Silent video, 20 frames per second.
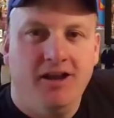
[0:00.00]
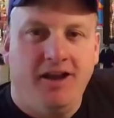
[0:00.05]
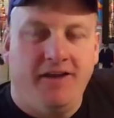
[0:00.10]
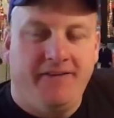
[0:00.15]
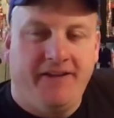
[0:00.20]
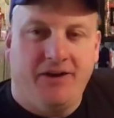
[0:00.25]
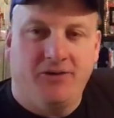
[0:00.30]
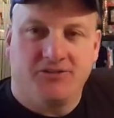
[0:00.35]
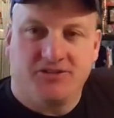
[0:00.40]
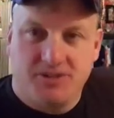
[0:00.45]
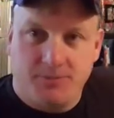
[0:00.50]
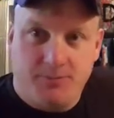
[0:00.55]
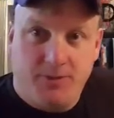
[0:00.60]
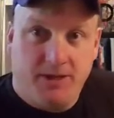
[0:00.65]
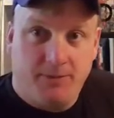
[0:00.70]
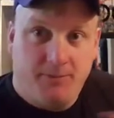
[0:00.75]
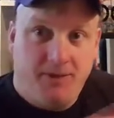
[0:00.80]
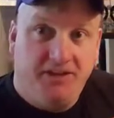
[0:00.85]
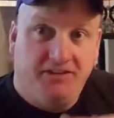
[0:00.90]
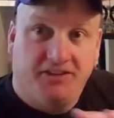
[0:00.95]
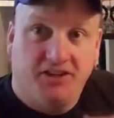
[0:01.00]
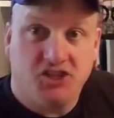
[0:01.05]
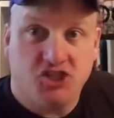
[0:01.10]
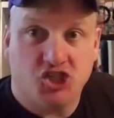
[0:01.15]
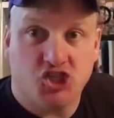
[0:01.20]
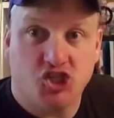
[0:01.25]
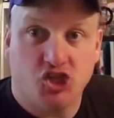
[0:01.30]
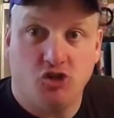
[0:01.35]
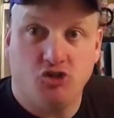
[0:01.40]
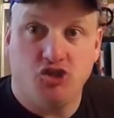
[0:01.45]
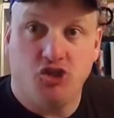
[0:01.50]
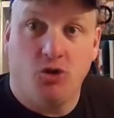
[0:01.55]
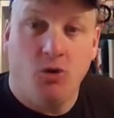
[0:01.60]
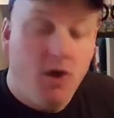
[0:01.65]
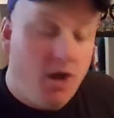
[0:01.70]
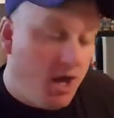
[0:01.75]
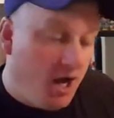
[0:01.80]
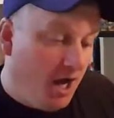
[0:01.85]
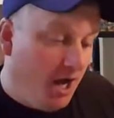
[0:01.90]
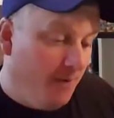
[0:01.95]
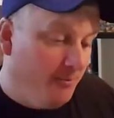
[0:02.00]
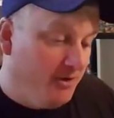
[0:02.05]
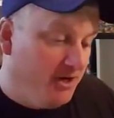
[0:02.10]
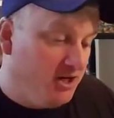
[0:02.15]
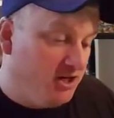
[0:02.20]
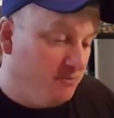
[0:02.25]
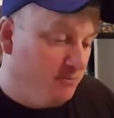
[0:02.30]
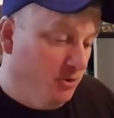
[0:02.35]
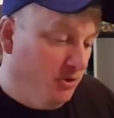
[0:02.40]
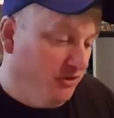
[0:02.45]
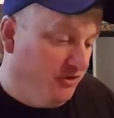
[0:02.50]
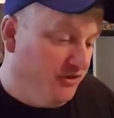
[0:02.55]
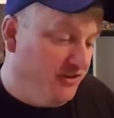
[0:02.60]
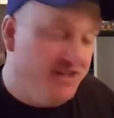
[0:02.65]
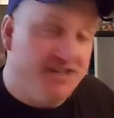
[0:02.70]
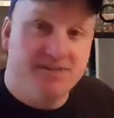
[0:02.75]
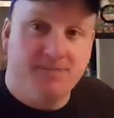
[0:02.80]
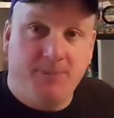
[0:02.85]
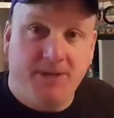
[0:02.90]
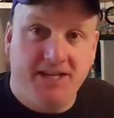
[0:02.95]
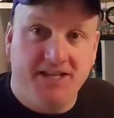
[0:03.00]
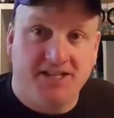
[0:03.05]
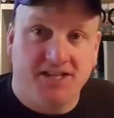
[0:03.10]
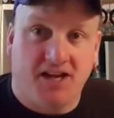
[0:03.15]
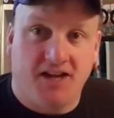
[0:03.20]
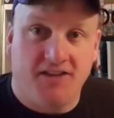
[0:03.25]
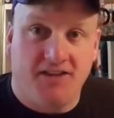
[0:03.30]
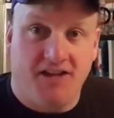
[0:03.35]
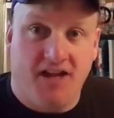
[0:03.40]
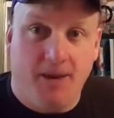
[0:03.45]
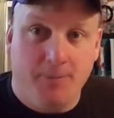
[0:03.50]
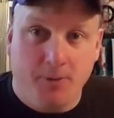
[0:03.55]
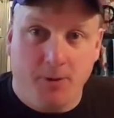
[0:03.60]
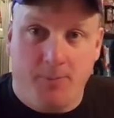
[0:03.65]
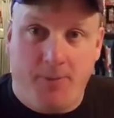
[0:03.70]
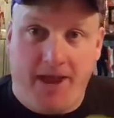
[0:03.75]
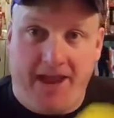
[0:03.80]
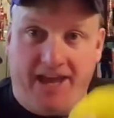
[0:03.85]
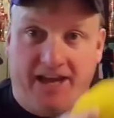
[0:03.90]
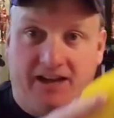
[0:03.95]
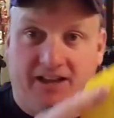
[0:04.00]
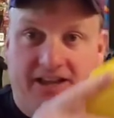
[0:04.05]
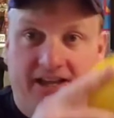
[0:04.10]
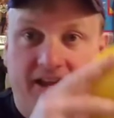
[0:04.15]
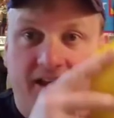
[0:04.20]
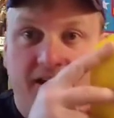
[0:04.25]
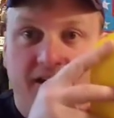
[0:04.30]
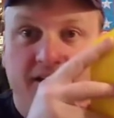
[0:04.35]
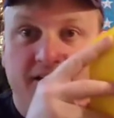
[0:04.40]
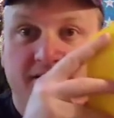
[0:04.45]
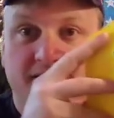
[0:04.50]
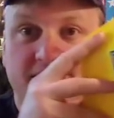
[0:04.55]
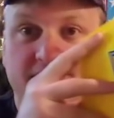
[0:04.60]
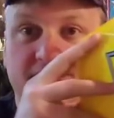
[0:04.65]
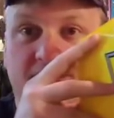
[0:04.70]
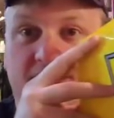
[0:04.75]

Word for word: and that was the big piece I just showed you, I'm going to put this piece on the upper paneling, this